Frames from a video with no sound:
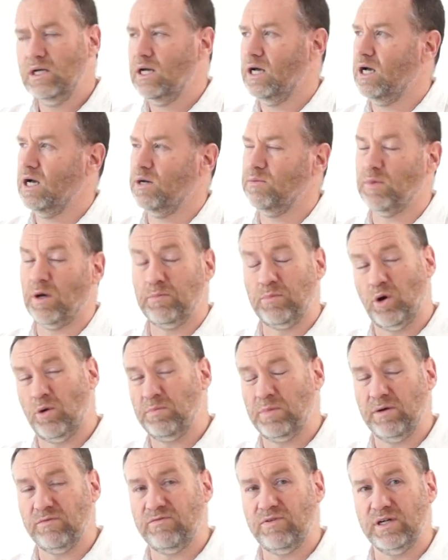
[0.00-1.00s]
A
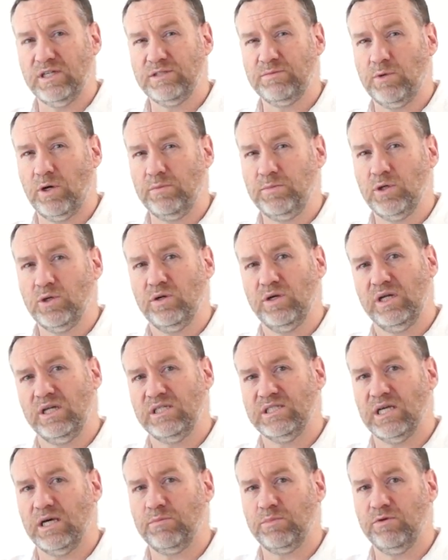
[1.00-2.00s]
pop-up flash might be a good
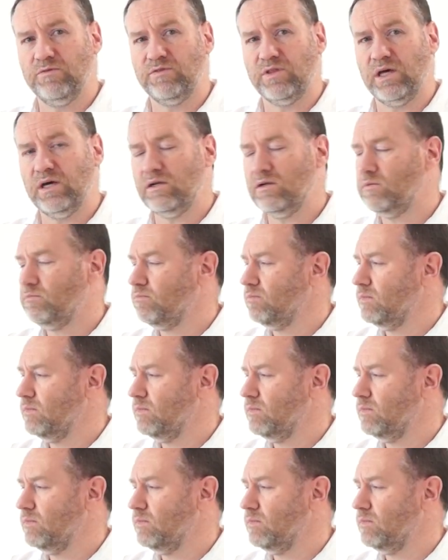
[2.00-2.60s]
example of that.